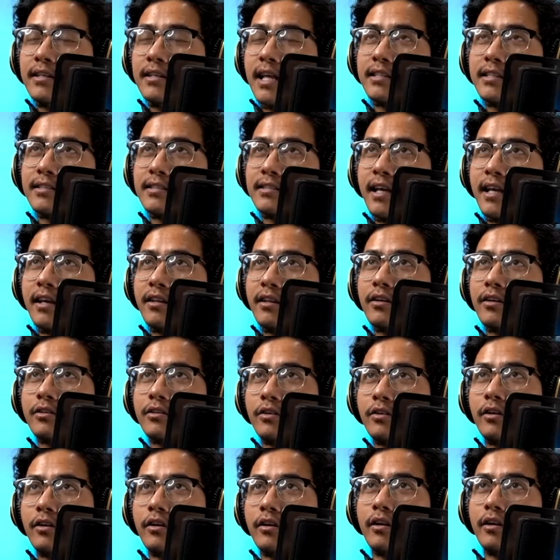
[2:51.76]
second or
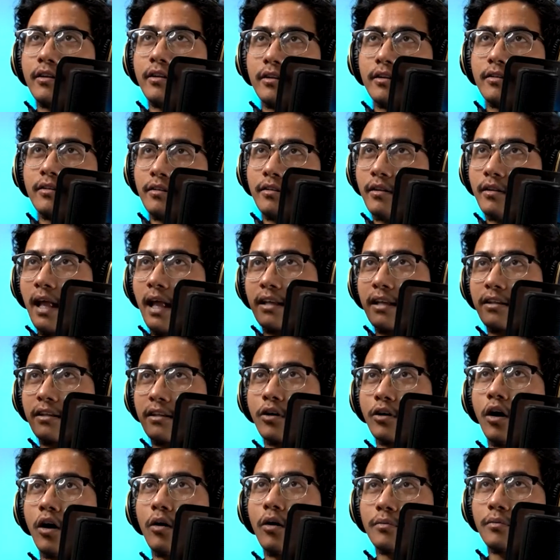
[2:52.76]
third in like
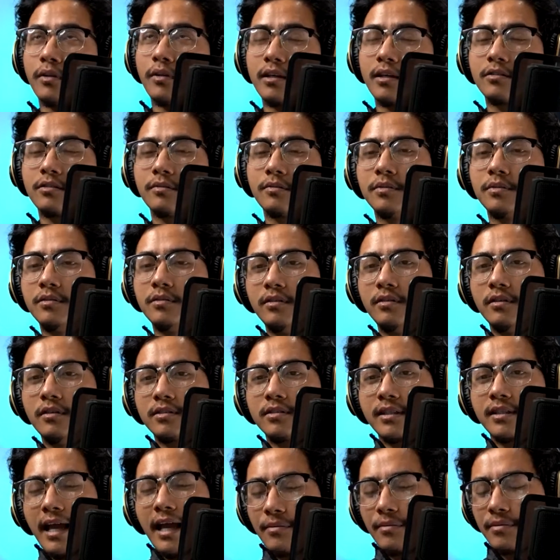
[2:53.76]
top things of
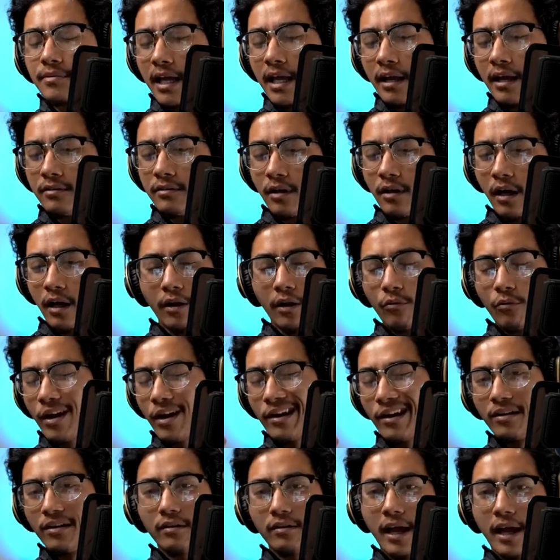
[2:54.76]
scams. I read
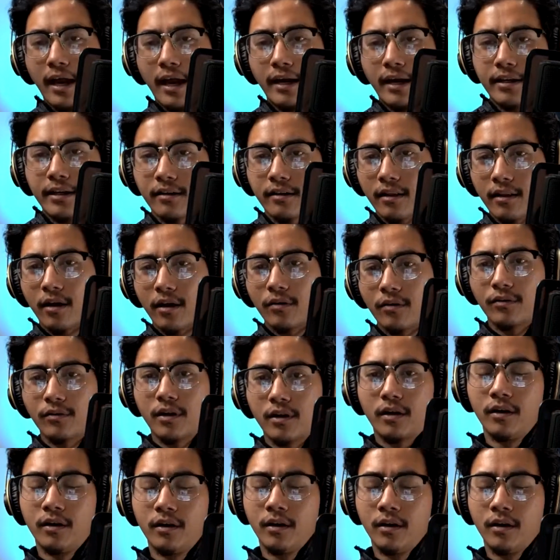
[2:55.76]
an article out there
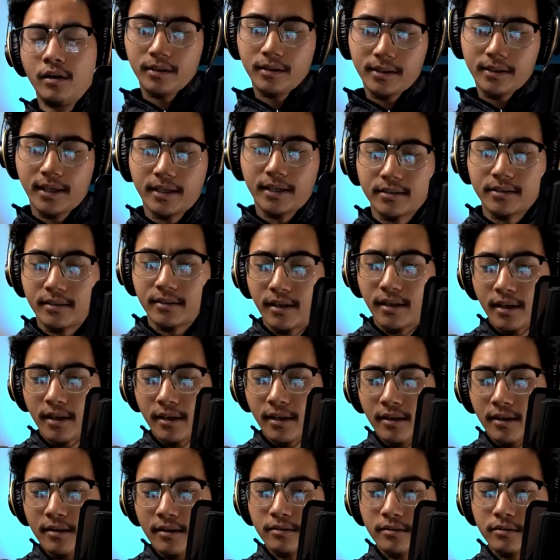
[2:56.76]
yesterday.
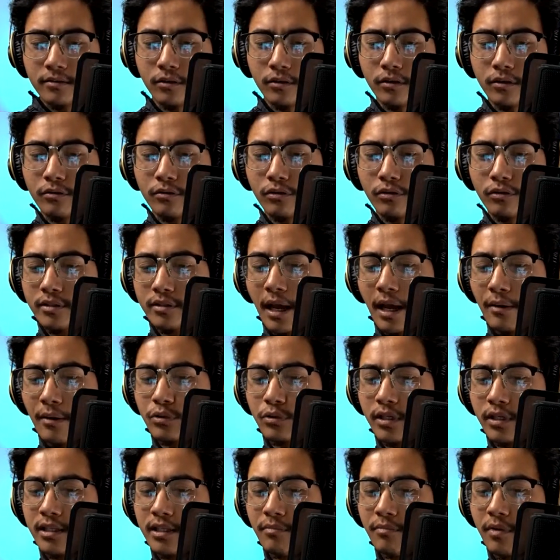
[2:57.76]
So the 3 types are
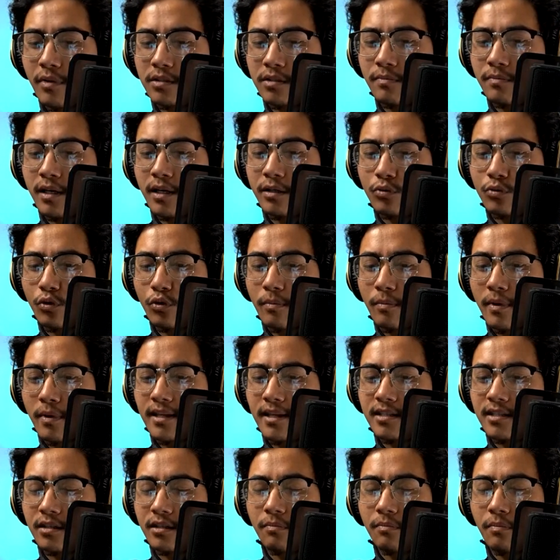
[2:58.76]
investment, romance,
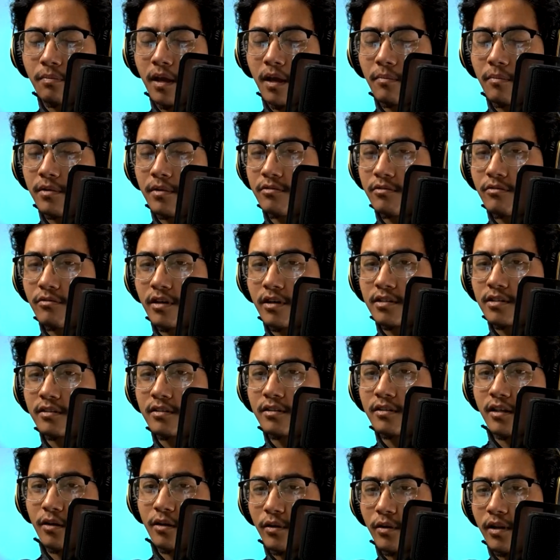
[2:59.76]
and the payment direction.
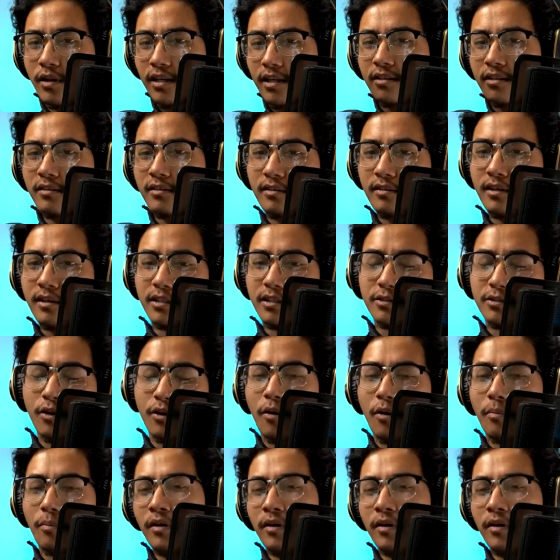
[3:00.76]
They were like at the top.